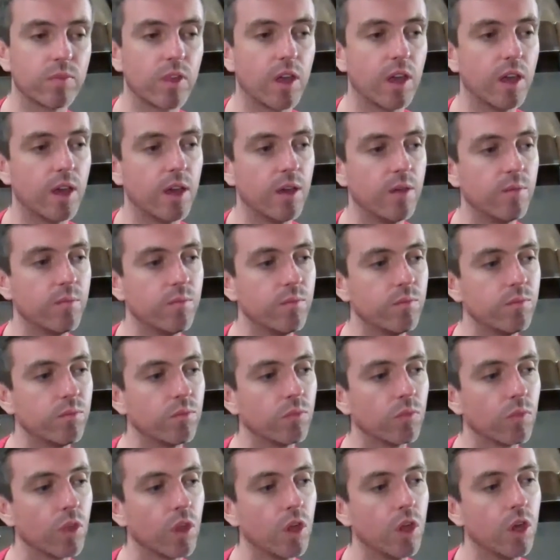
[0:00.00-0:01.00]
Um,
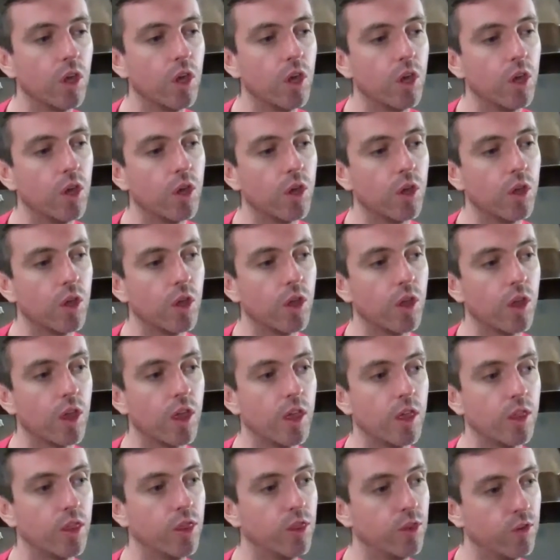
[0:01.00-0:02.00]

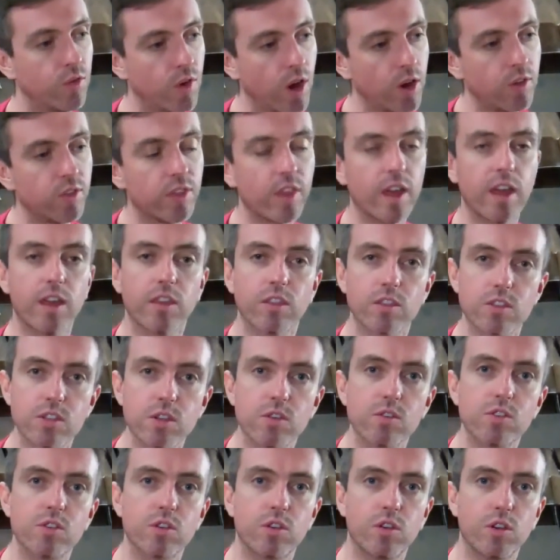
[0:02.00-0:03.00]
throughout that, there's
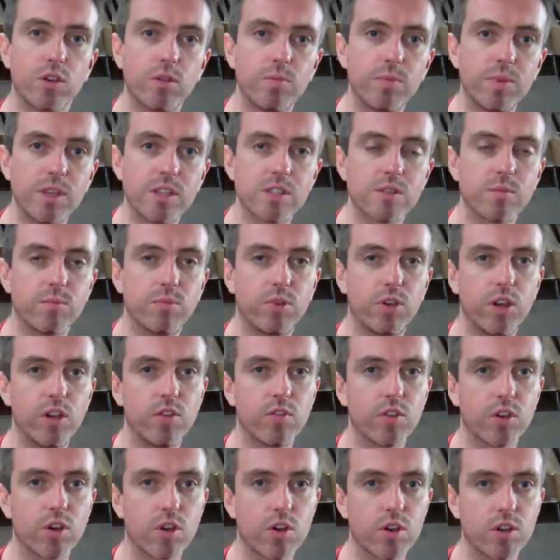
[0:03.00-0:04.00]
also going to be some
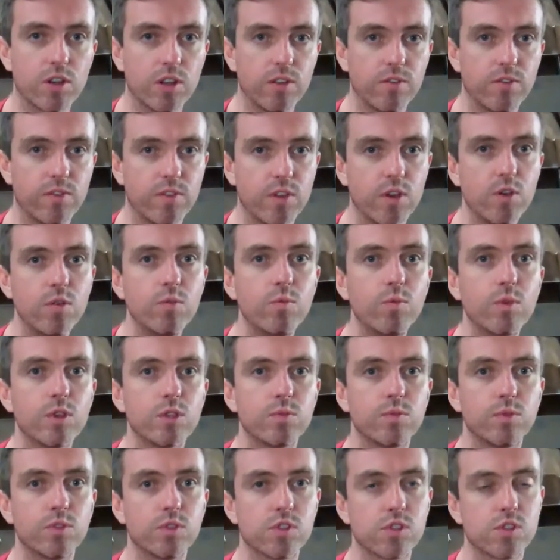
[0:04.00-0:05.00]
pre-recorded film,
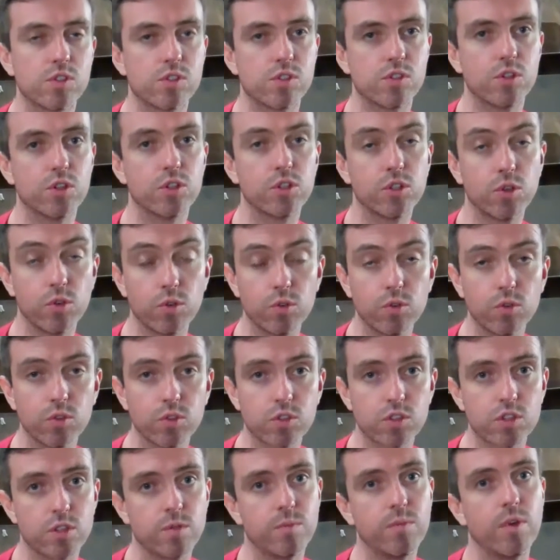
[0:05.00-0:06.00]
which will show
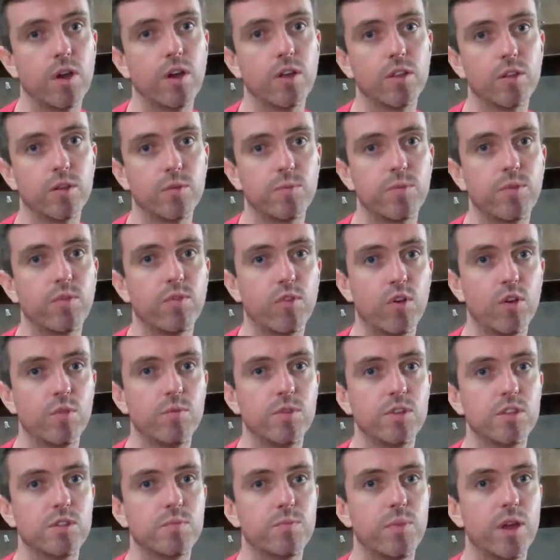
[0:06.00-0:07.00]
some other
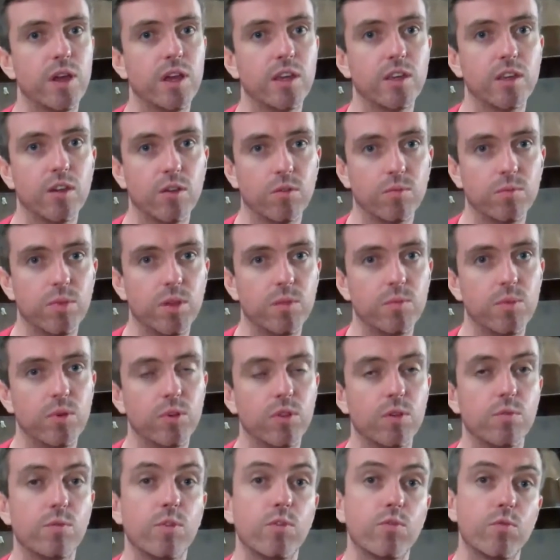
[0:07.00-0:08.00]
performance by young people
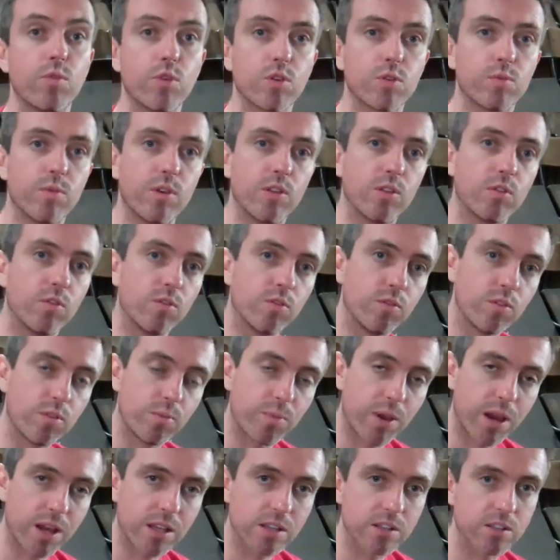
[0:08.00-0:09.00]
that we've worked with over
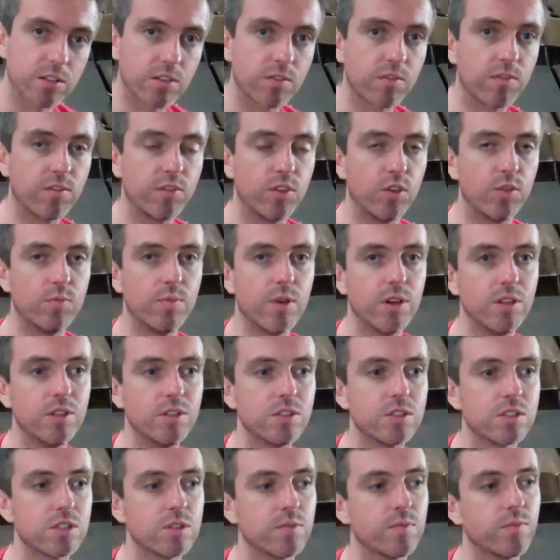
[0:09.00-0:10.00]
the past few
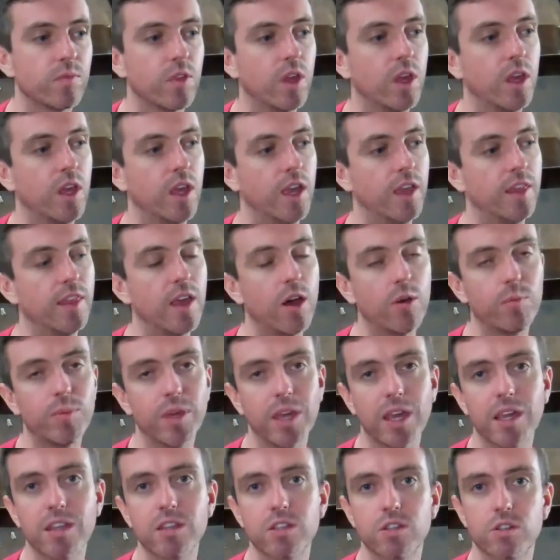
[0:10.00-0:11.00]
months, and that'll
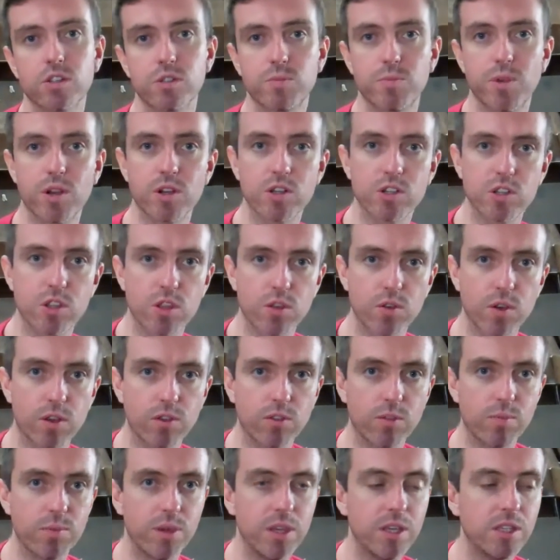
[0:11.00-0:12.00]
be interspersed throughout
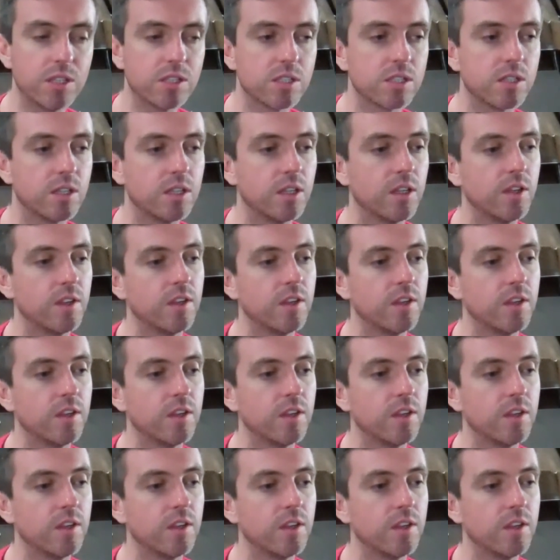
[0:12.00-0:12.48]
the piece.